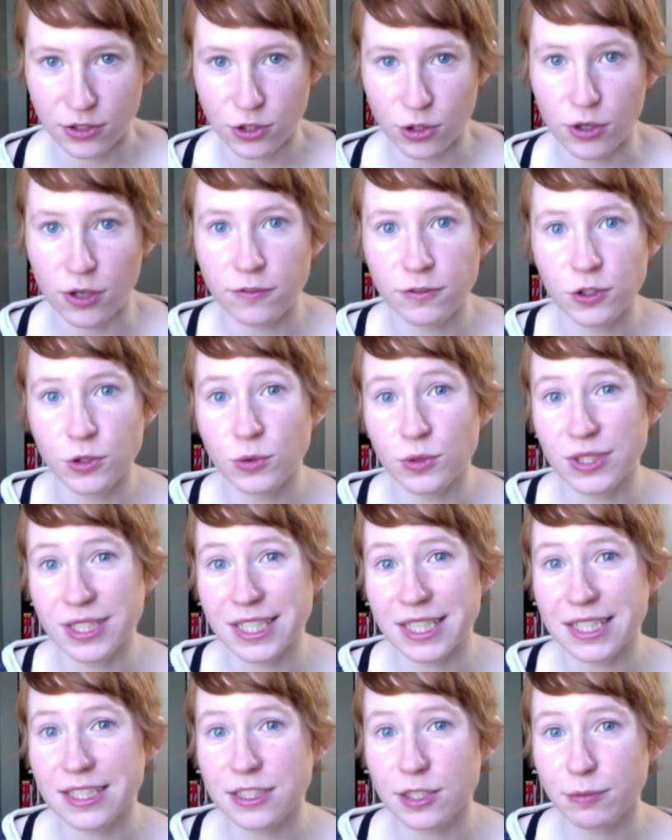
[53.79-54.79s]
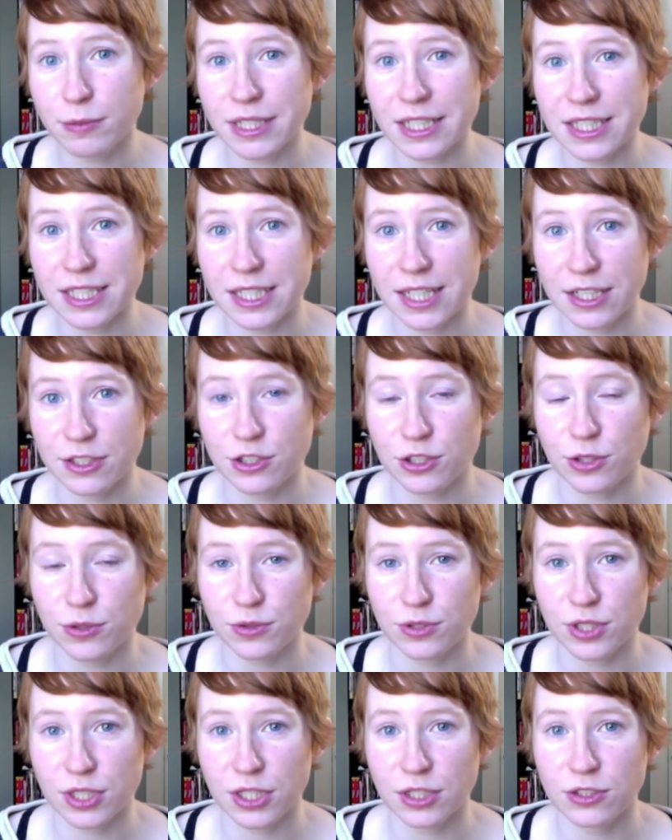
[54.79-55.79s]
So if you need somebody to catch those
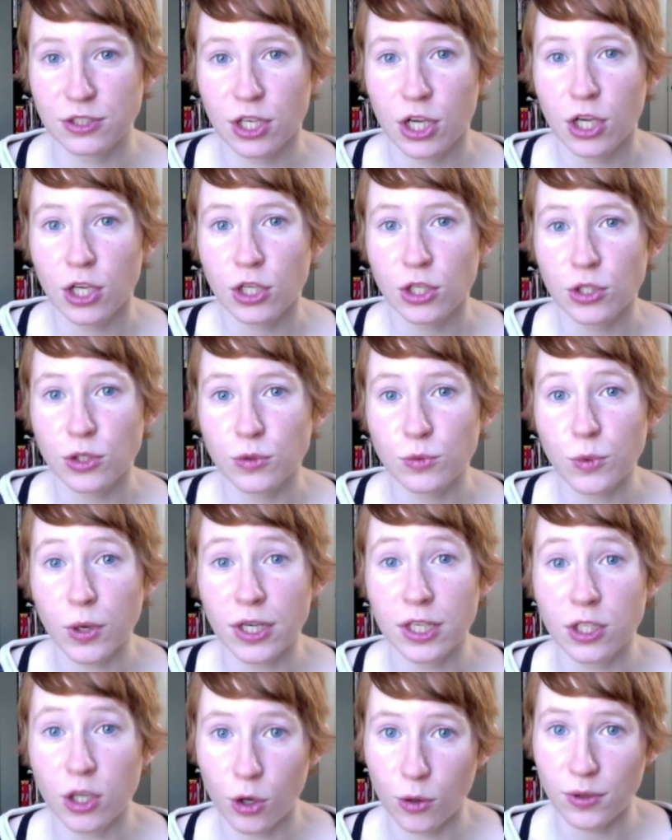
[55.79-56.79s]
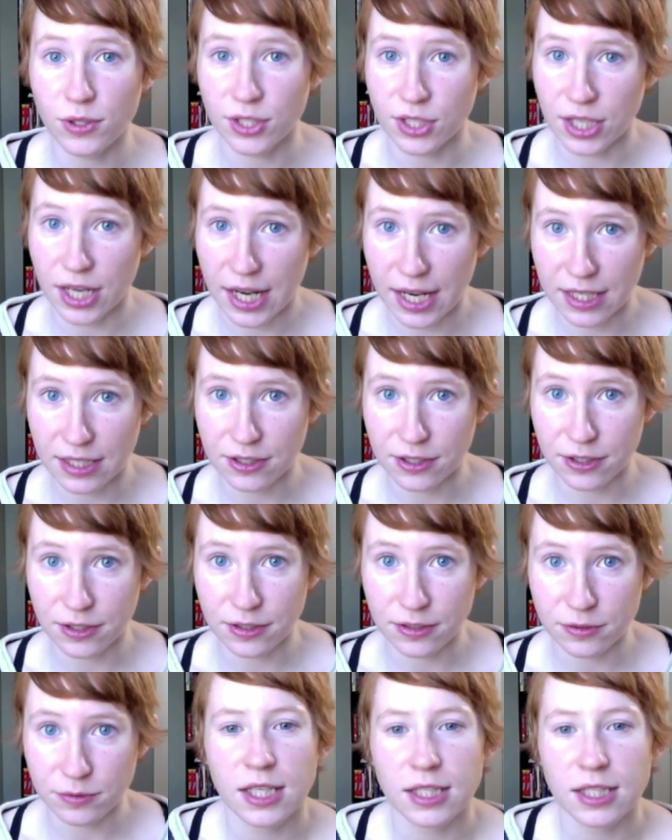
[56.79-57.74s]
things, you want to go with an editor.